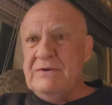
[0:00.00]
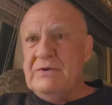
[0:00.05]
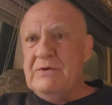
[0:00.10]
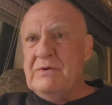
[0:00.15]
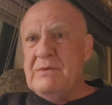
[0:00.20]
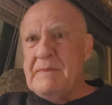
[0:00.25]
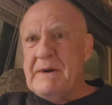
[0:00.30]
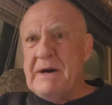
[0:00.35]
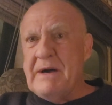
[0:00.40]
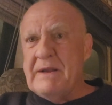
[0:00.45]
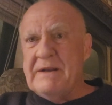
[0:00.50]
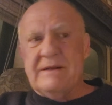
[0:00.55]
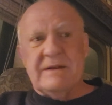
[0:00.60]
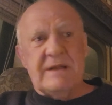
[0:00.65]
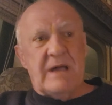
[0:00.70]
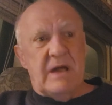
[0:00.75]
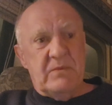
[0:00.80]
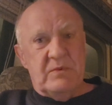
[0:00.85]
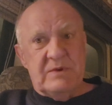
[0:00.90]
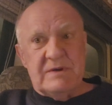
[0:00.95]
knew about it,
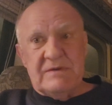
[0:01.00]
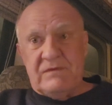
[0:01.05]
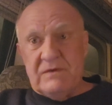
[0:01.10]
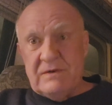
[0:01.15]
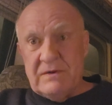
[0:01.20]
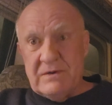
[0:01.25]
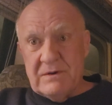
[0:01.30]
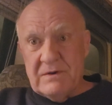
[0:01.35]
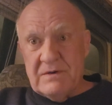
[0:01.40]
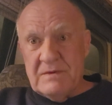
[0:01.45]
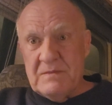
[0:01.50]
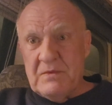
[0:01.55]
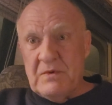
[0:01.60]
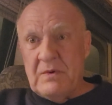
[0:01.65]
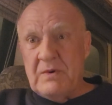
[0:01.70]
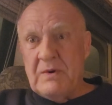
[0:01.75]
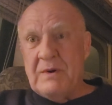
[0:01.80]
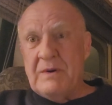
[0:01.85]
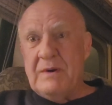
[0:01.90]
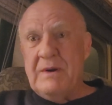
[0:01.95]
and I would have learned
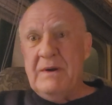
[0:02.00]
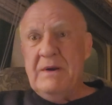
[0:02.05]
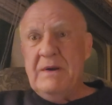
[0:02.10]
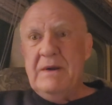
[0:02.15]
more